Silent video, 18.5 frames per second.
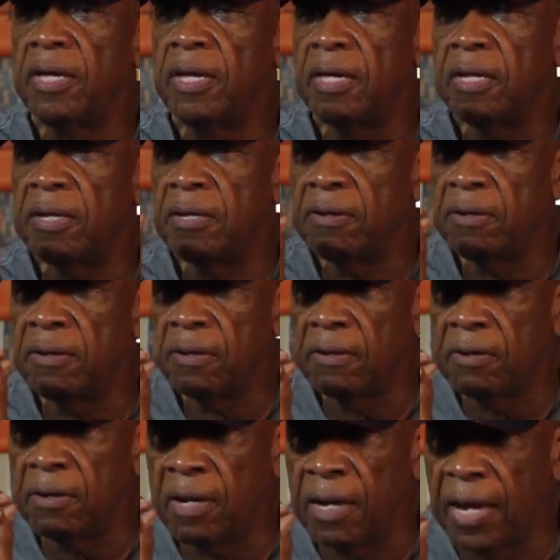It
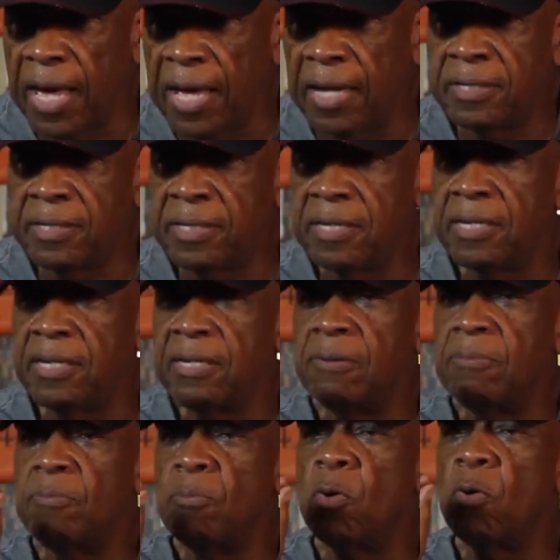lasted
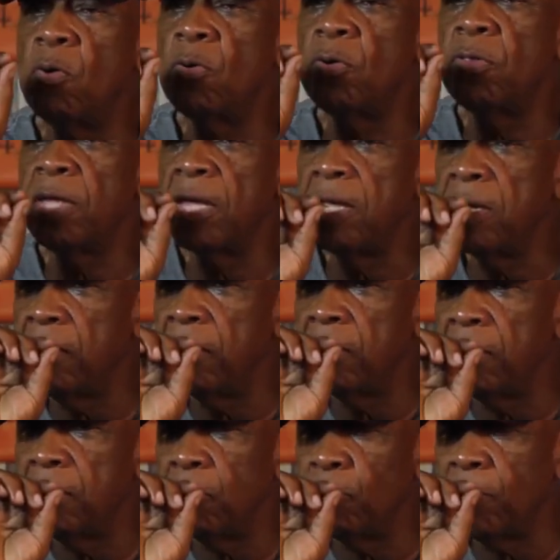more
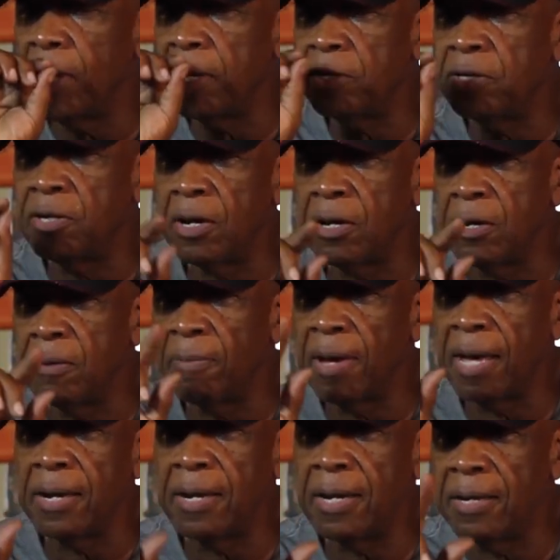than Nat
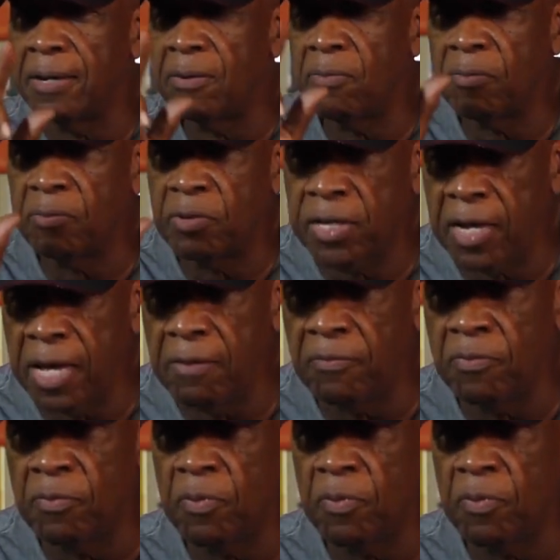Turner slave